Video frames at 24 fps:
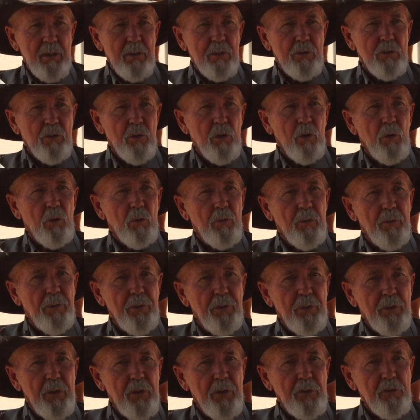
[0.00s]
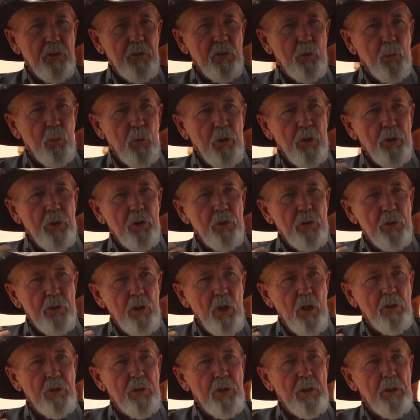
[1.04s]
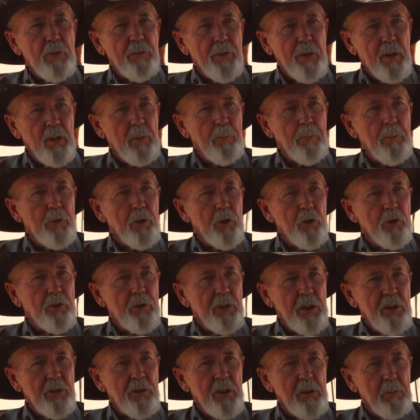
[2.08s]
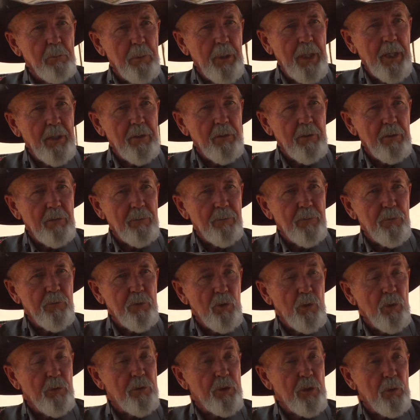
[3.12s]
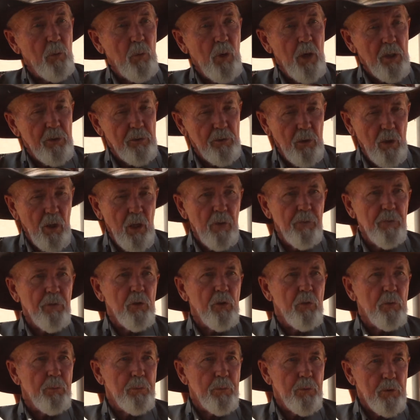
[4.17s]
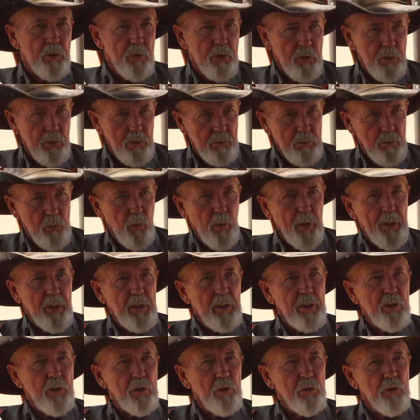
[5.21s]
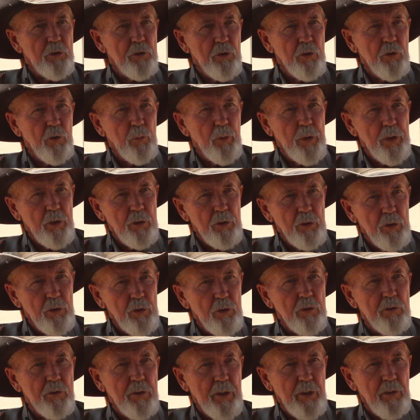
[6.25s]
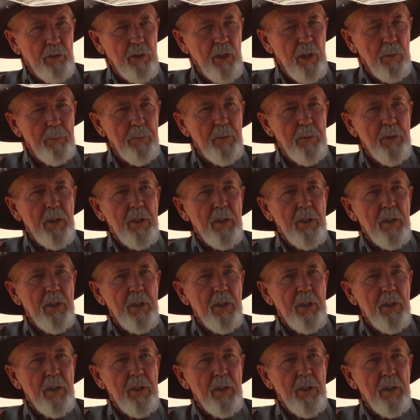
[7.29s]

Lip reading: So this is where you start to develop your teaching pattern. So if she walks off, you quietly use her the way you do, set her up.